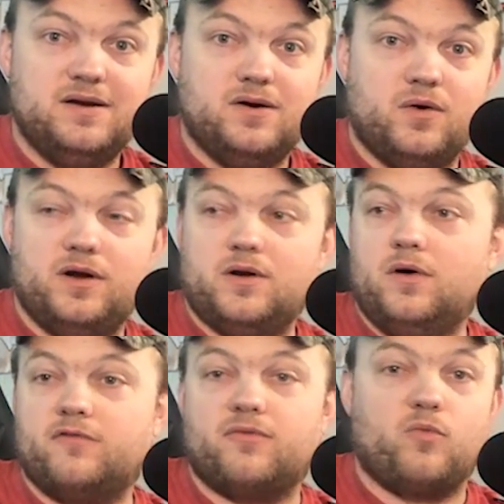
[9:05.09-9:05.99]
or you're
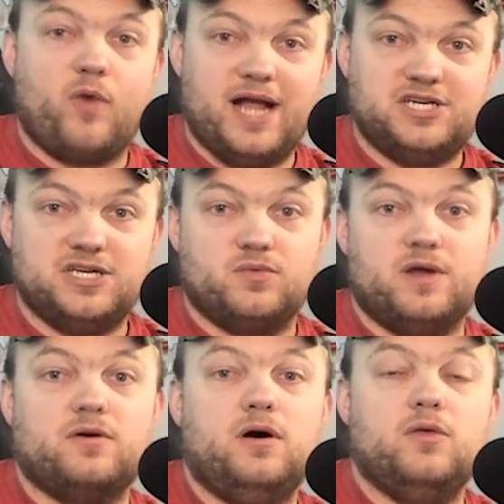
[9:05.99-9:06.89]
going from Ratchet,
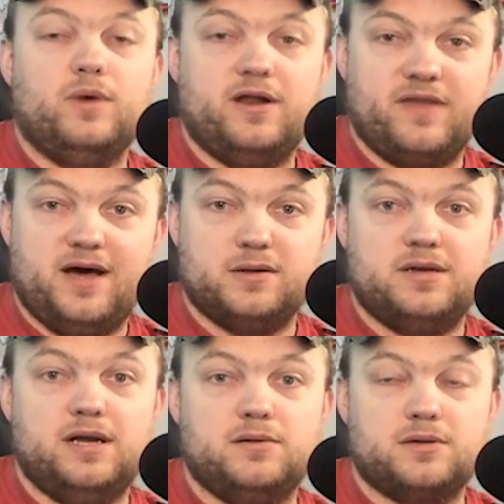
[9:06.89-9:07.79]
rather, all the way to Thousand
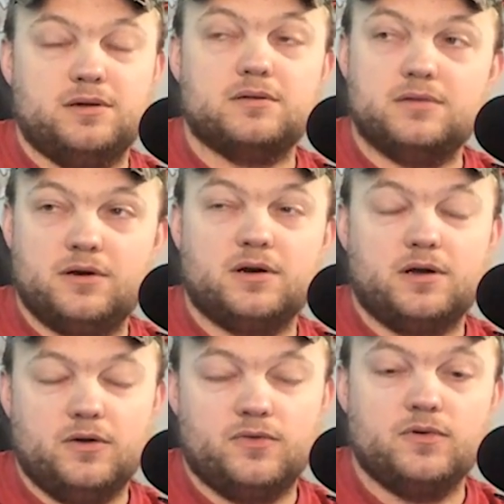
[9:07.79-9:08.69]
Needles, because you're going to
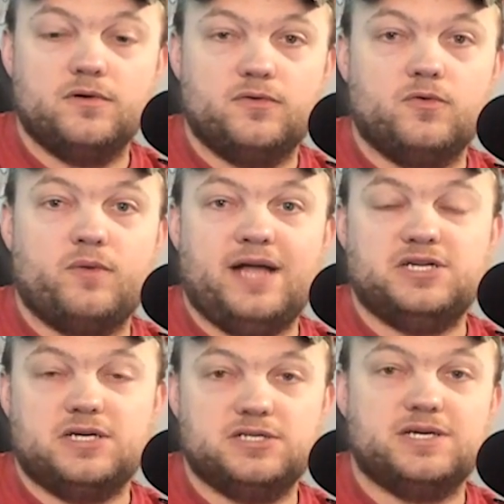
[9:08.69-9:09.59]
go through
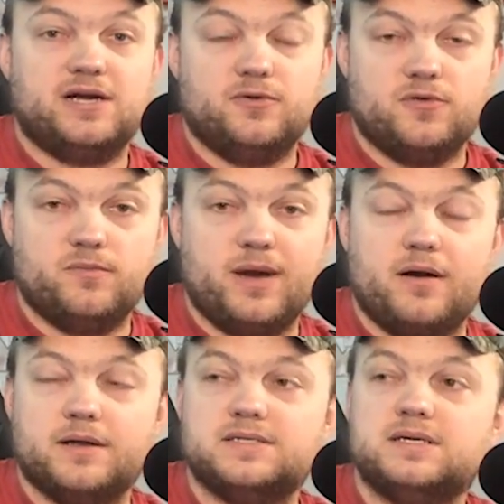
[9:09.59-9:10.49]
Ratchet, because you got to go through the
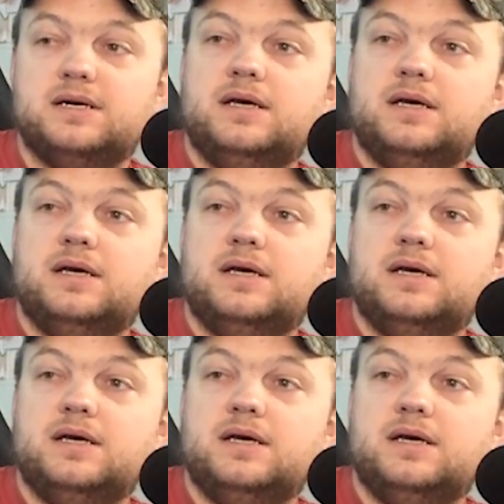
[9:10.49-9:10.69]
Barrens.